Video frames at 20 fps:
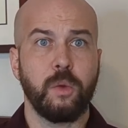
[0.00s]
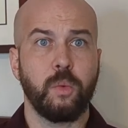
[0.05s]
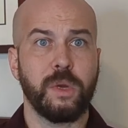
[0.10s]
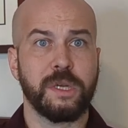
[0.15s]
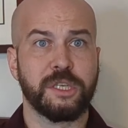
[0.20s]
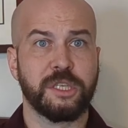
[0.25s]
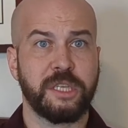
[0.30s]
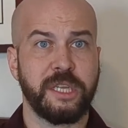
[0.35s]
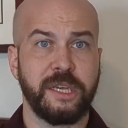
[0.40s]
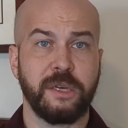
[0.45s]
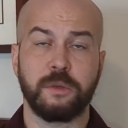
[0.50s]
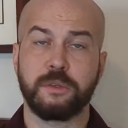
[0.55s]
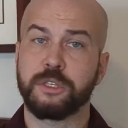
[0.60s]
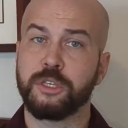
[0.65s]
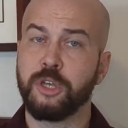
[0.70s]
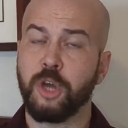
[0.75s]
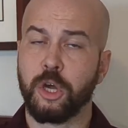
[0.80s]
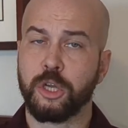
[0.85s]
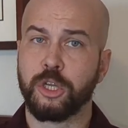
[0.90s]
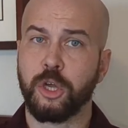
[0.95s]
which
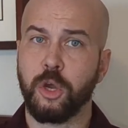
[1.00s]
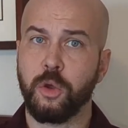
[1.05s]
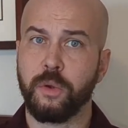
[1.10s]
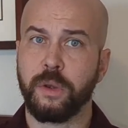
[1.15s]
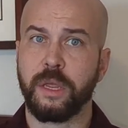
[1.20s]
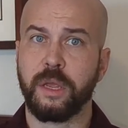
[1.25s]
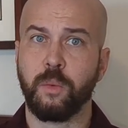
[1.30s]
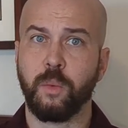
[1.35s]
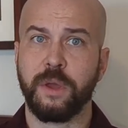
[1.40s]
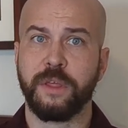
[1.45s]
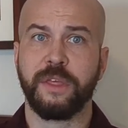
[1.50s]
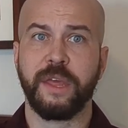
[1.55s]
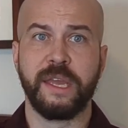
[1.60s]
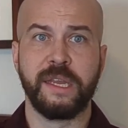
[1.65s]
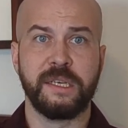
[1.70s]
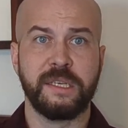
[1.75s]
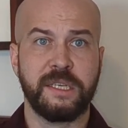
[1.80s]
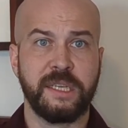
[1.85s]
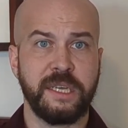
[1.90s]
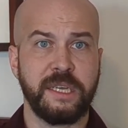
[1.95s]
deals not only with
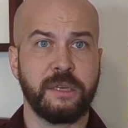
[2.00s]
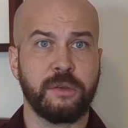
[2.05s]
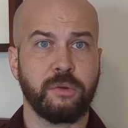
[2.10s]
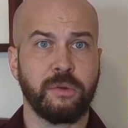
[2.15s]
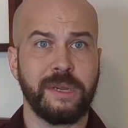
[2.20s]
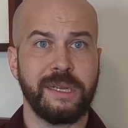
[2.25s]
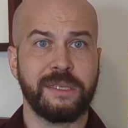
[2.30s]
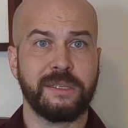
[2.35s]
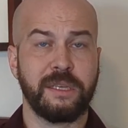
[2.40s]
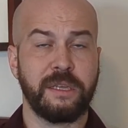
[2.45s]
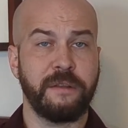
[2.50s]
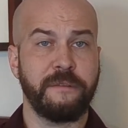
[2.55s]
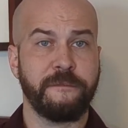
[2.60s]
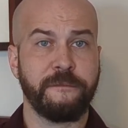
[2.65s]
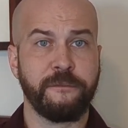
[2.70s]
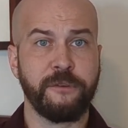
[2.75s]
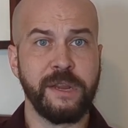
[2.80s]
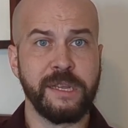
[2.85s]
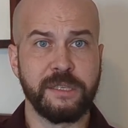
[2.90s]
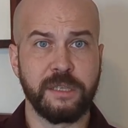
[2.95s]
a decrease in
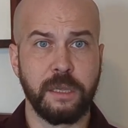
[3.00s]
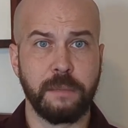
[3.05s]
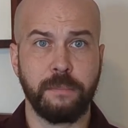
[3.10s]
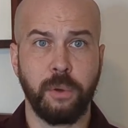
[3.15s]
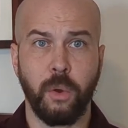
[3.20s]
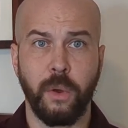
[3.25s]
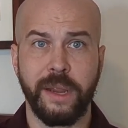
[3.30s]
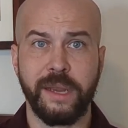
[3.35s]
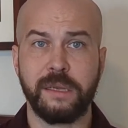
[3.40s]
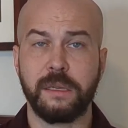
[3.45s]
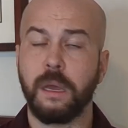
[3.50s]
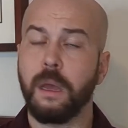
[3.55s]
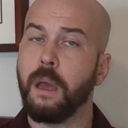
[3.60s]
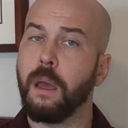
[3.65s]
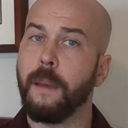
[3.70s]
freezing point,